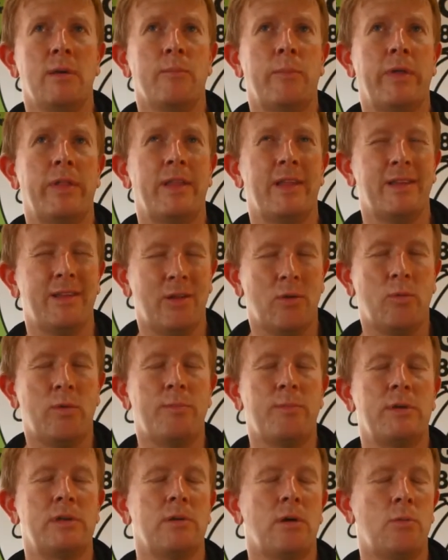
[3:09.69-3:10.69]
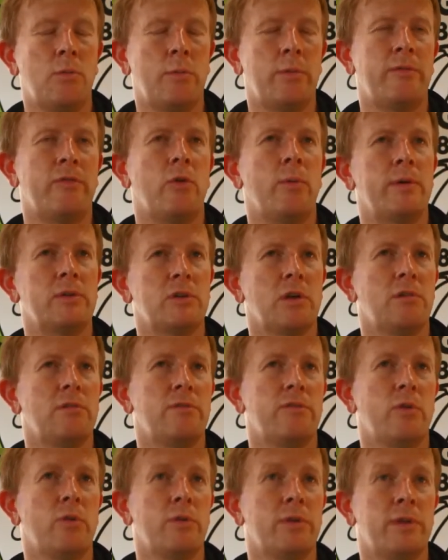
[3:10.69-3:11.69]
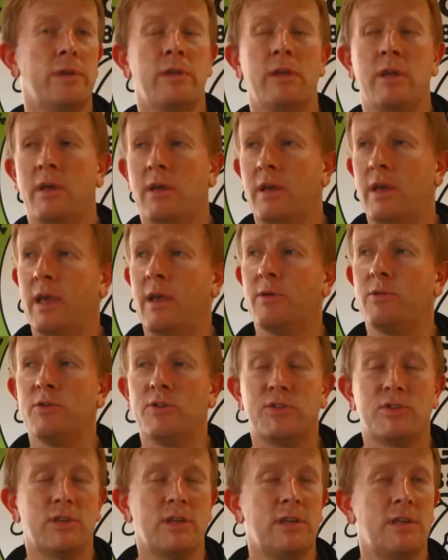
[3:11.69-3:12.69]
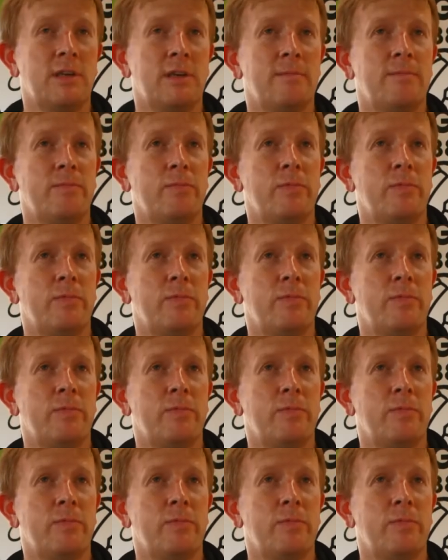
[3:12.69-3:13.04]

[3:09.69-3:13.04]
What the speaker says: but I want me fullbacks going forward, and it was nice to see